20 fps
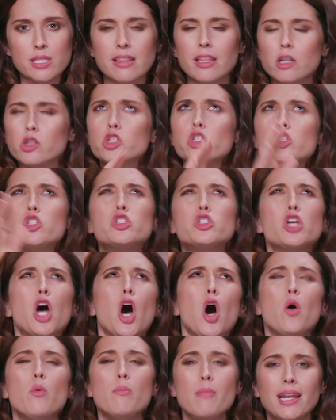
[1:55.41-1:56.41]
There's
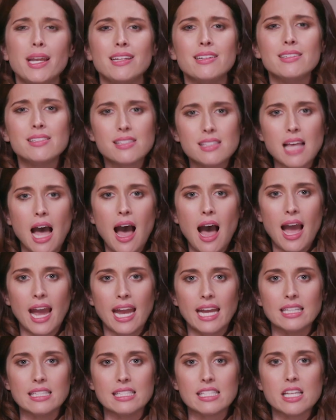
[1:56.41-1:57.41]
so many
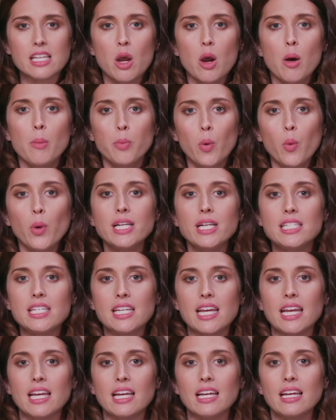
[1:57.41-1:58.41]
signs
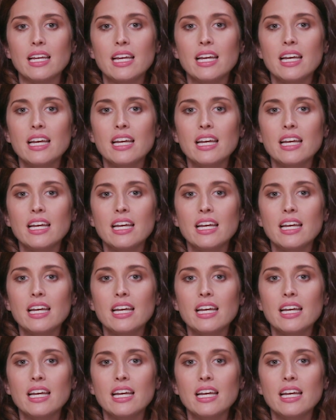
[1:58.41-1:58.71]
pointing